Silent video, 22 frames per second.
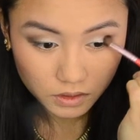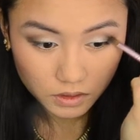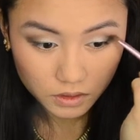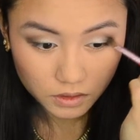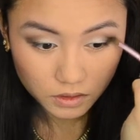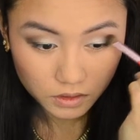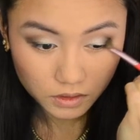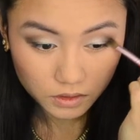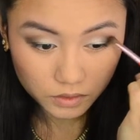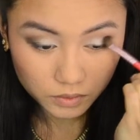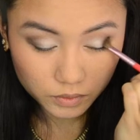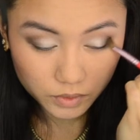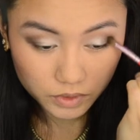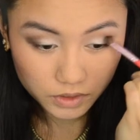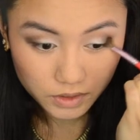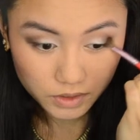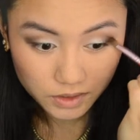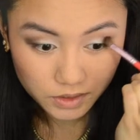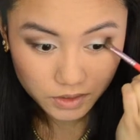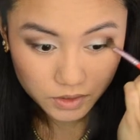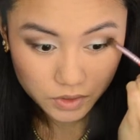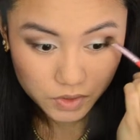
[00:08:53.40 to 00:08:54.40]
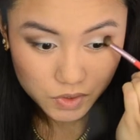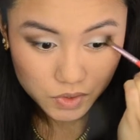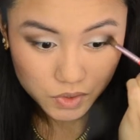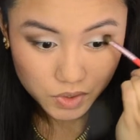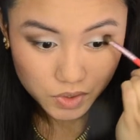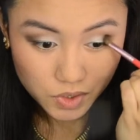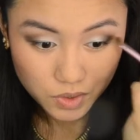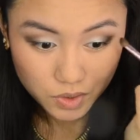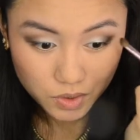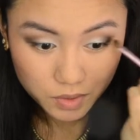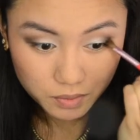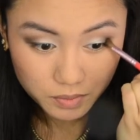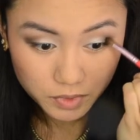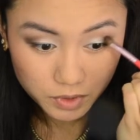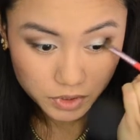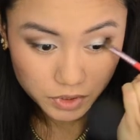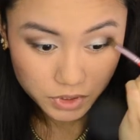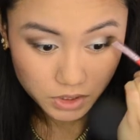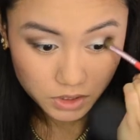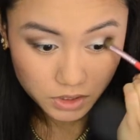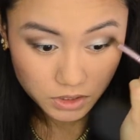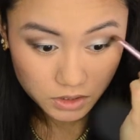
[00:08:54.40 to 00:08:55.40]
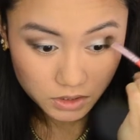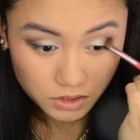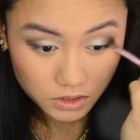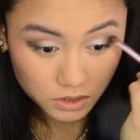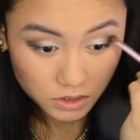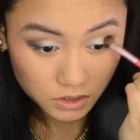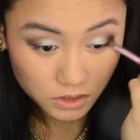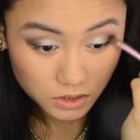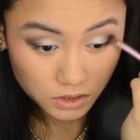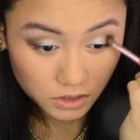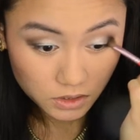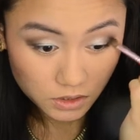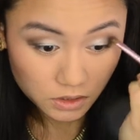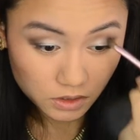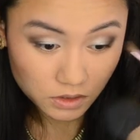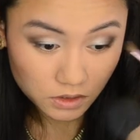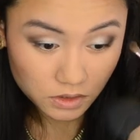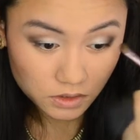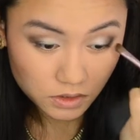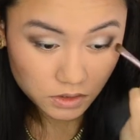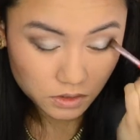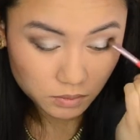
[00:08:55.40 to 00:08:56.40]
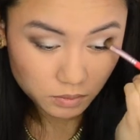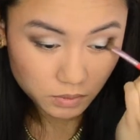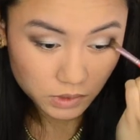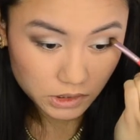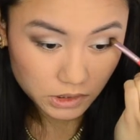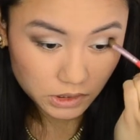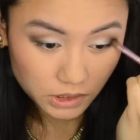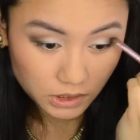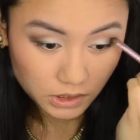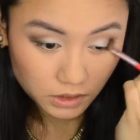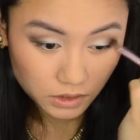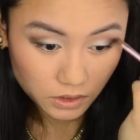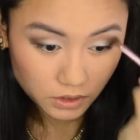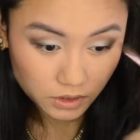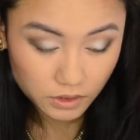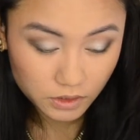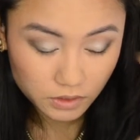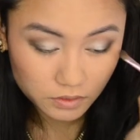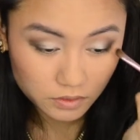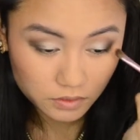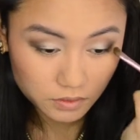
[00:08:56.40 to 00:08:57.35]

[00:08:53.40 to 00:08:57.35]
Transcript: And with the circle motion, just blend that color out.